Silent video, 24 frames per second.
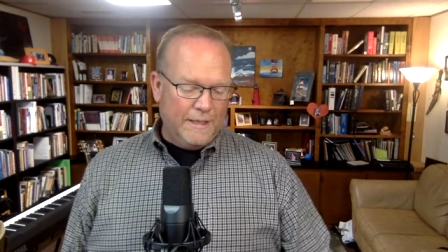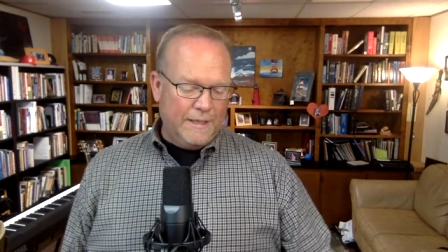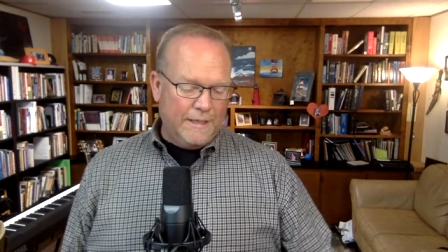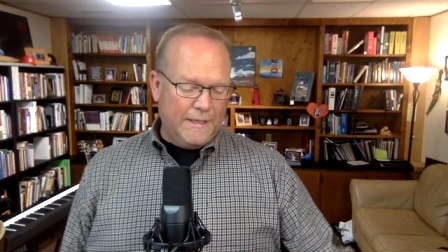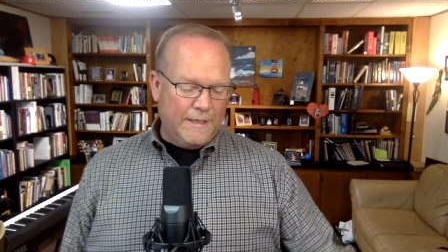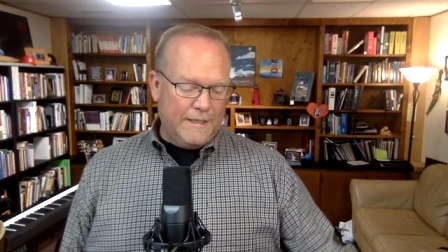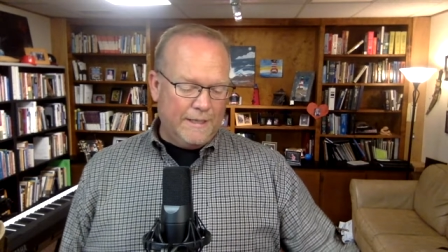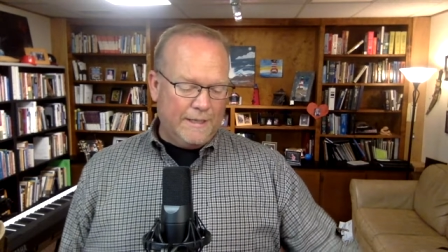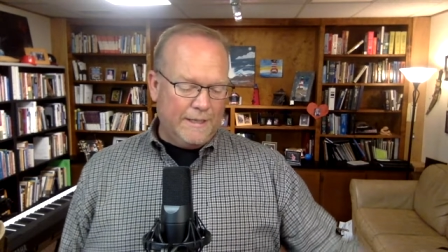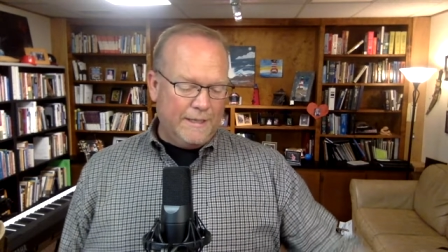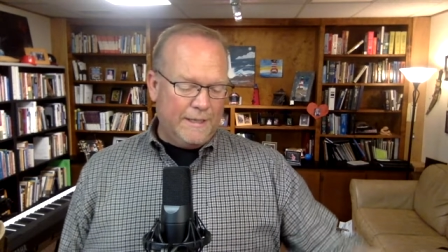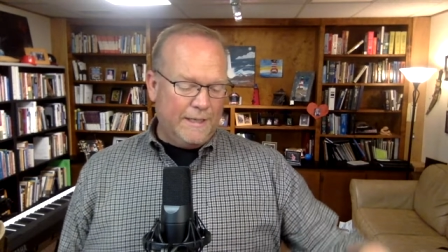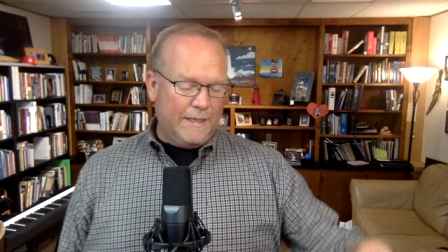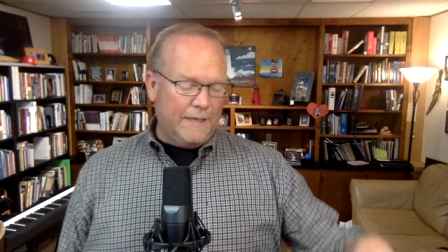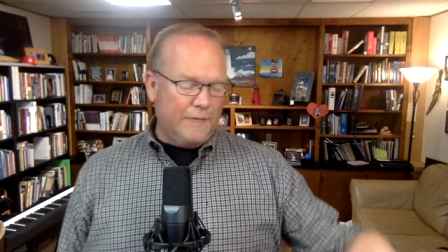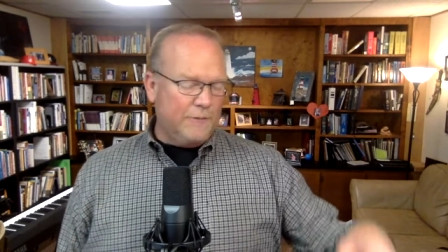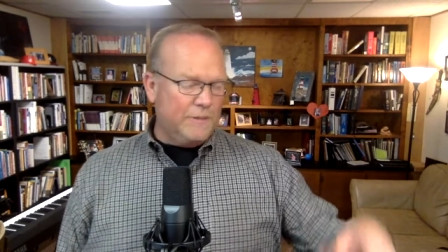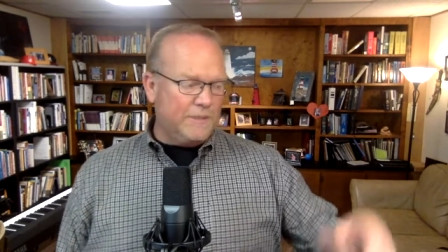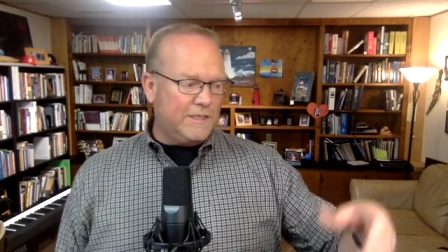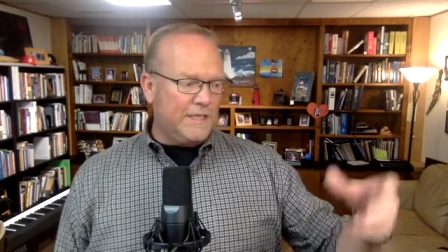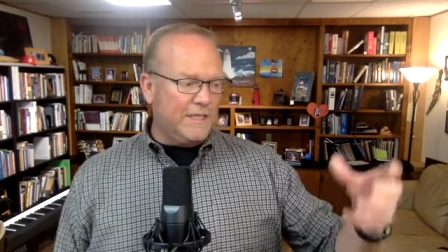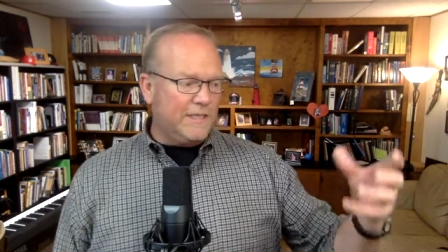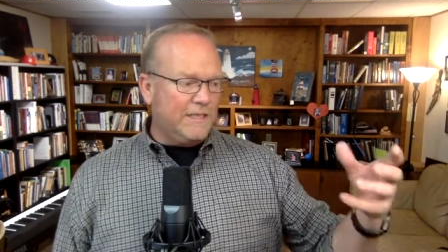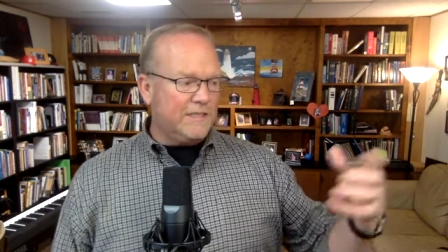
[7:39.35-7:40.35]
Uh, and I
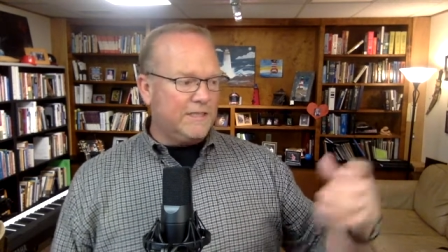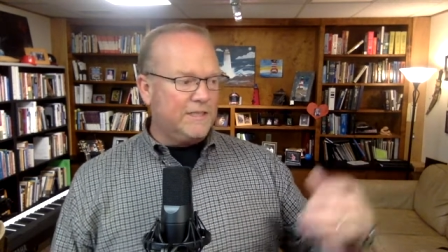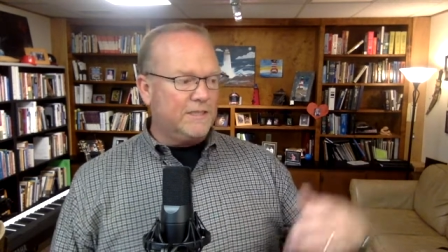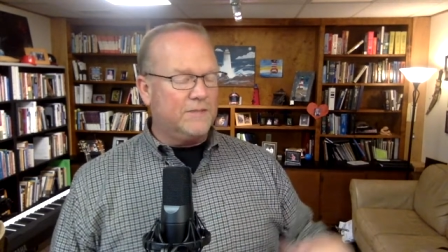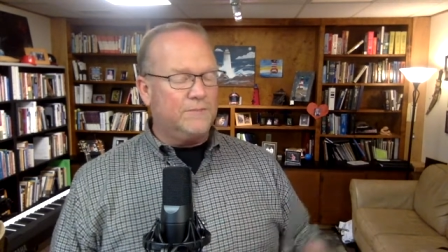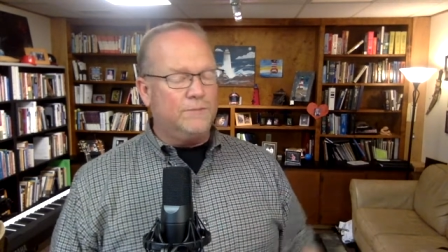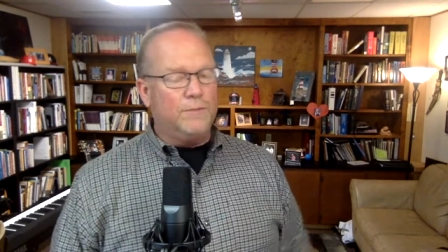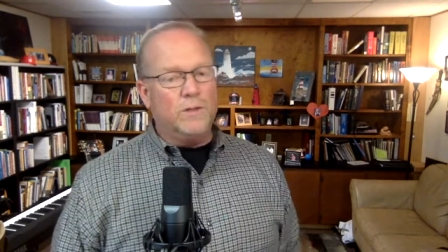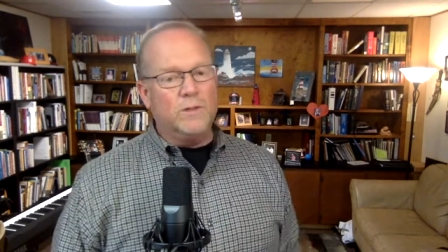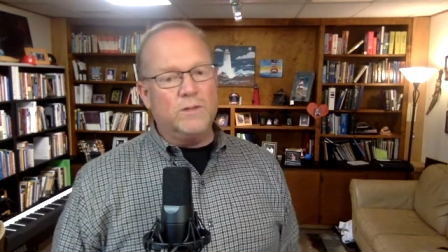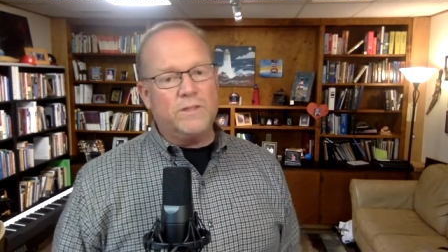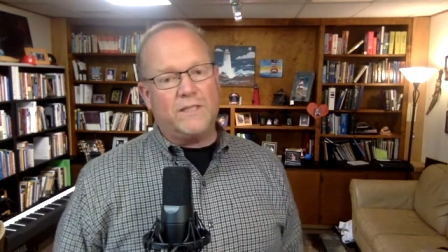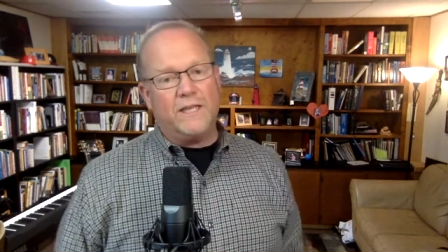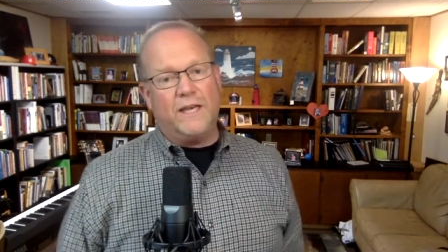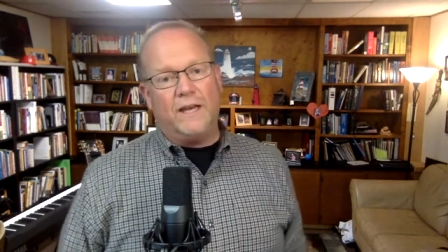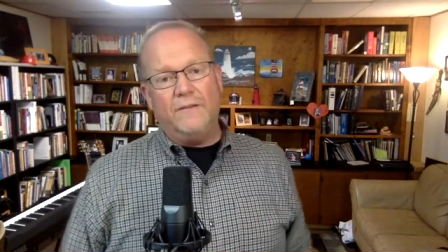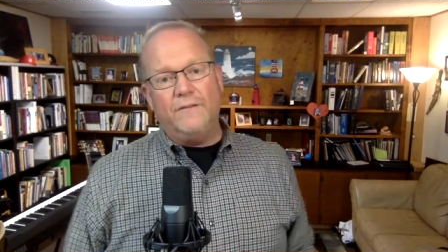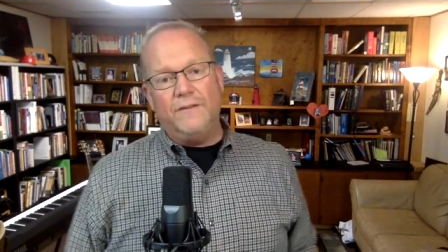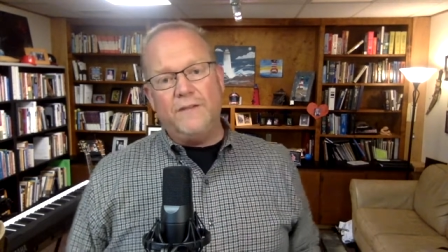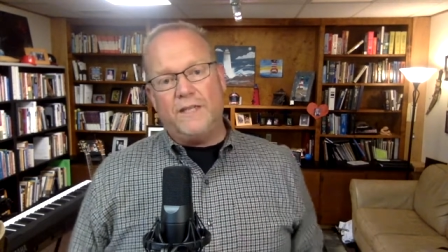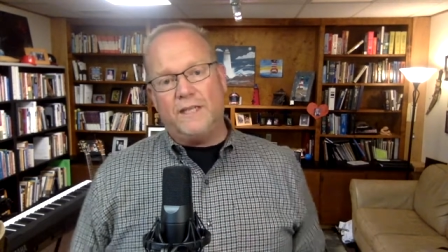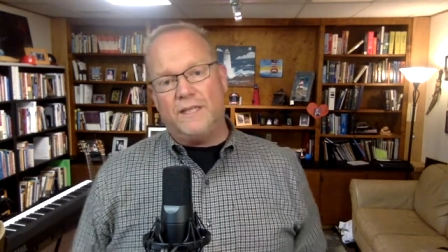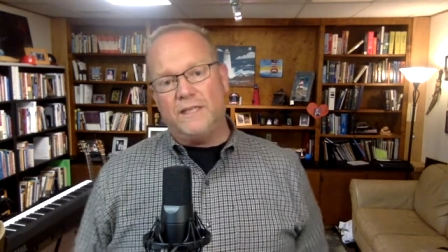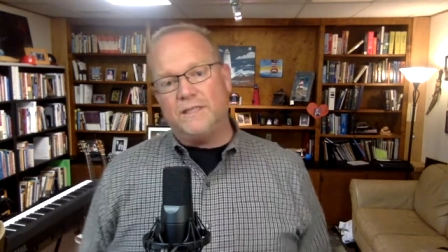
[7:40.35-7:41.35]
would say this is most
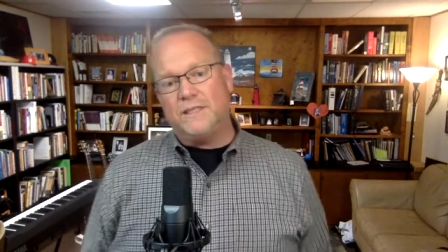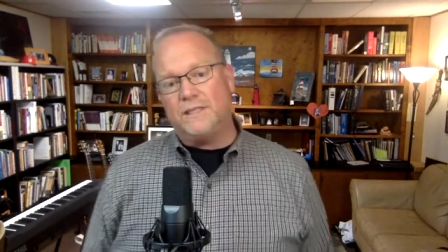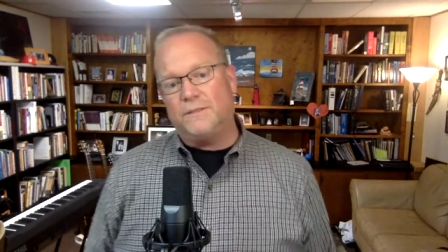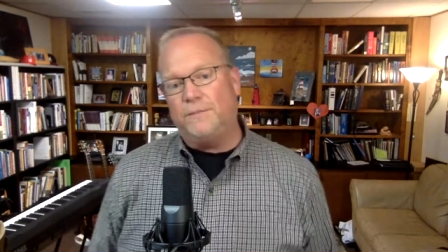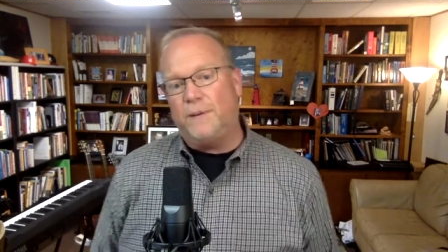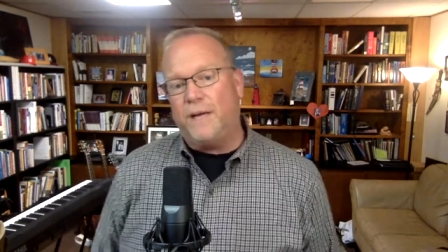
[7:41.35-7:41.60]
evidenced